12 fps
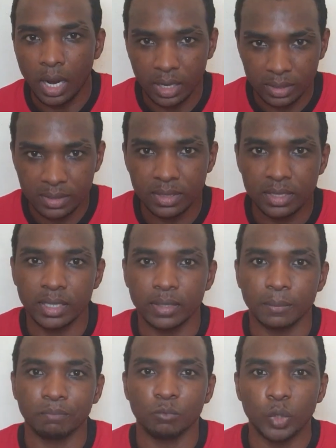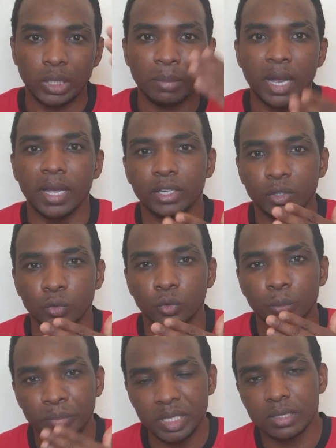Oxygen will bind to
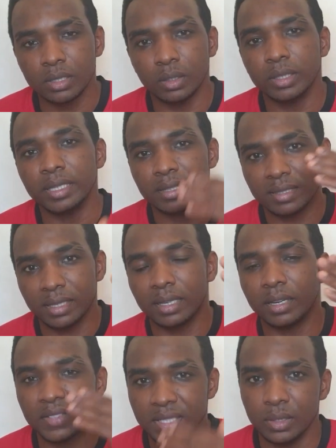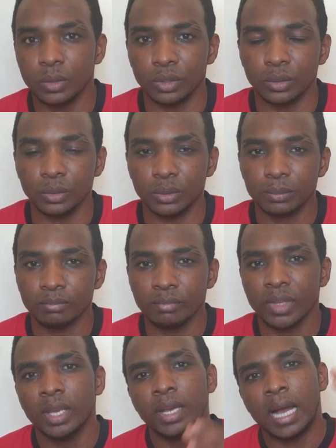Rubisco instead of C O two.
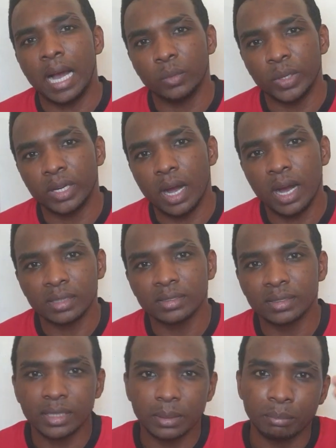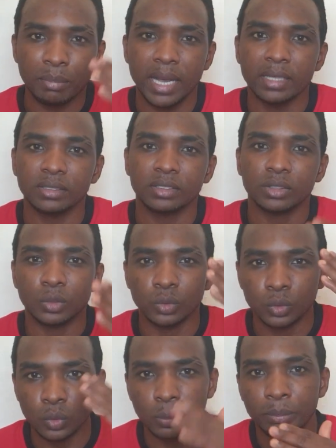And when oxygen binds to
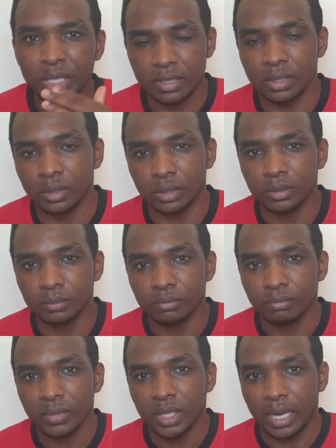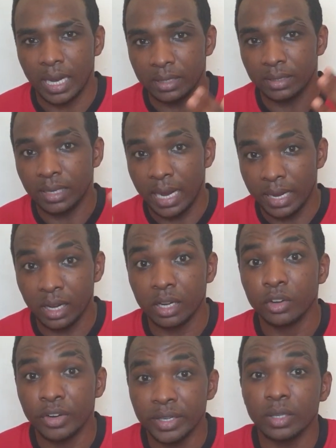Rubisco, and I
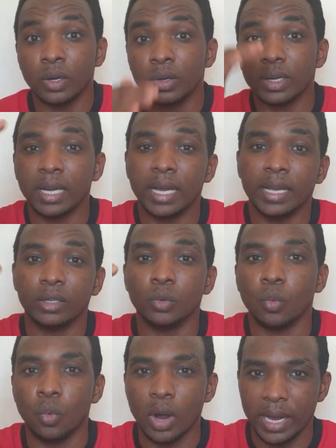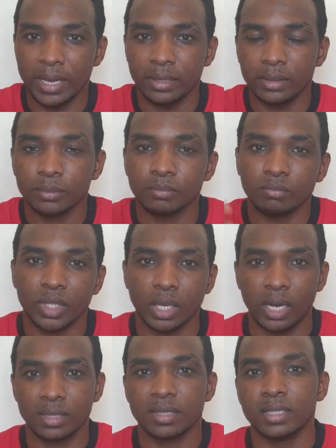already outlined why
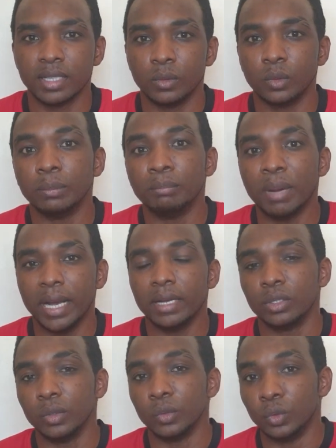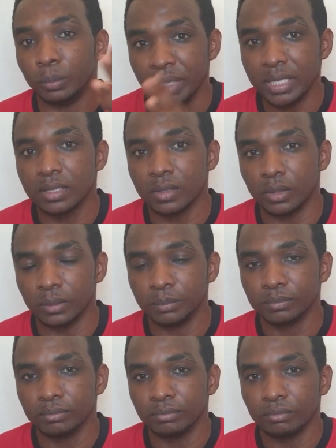oxygen would bind to Rubisco,
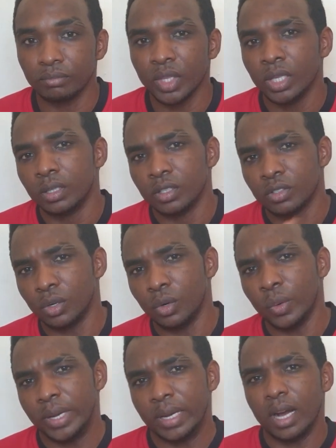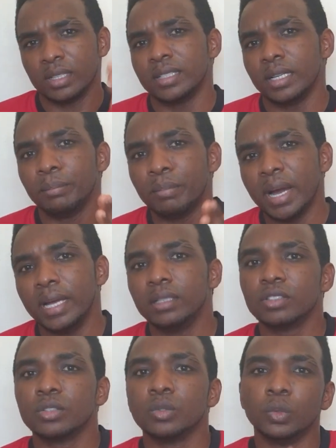So when oxygen binds to